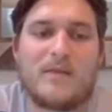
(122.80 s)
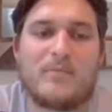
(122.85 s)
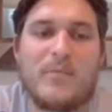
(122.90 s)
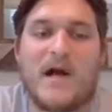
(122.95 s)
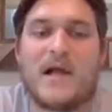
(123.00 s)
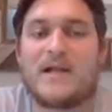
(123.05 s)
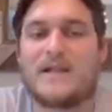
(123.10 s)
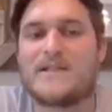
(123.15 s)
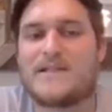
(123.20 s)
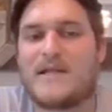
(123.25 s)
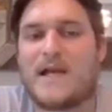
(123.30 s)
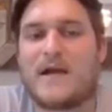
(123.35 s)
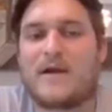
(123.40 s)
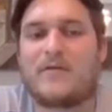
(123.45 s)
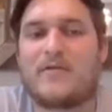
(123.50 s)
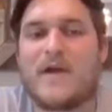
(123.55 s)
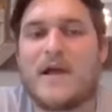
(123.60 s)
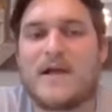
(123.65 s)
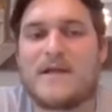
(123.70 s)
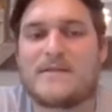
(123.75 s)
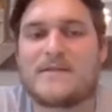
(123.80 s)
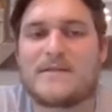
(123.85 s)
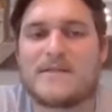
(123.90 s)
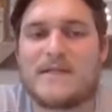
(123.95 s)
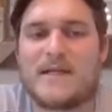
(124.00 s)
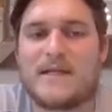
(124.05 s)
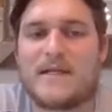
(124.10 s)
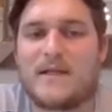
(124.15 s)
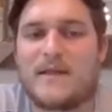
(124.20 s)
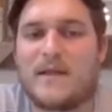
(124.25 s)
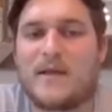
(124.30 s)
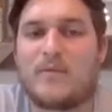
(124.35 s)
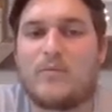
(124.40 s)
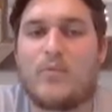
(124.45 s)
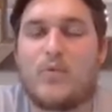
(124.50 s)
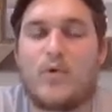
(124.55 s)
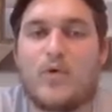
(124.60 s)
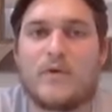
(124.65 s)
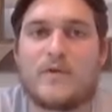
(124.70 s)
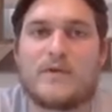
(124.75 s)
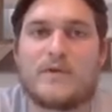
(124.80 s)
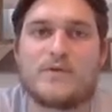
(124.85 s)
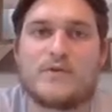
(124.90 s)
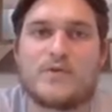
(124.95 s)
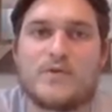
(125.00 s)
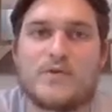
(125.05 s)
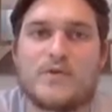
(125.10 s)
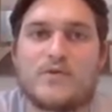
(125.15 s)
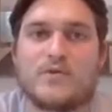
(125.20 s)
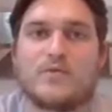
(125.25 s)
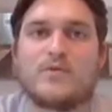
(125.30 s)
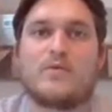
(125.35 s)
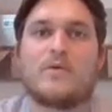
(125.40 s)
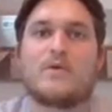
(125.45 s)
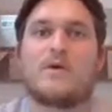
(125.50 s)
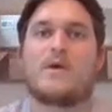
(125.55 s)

polysaccharides is anything more than two